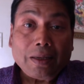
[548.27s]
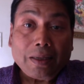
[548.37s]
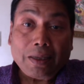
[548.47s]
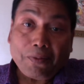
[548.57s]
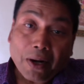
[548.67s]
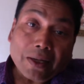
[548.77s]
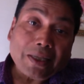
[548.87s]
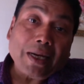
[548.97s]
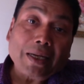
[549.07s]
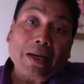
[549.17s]

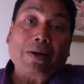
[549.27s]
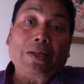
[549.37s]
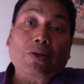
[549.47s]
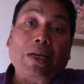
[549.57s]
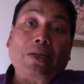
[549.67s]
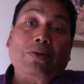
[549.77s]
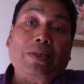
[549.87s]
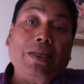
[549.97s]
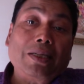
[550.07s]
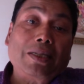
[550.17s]
differentiate our education
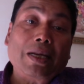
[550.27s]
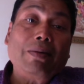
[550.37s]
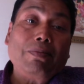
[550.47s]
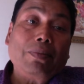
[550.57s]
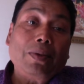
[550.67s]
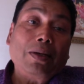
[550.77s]
system,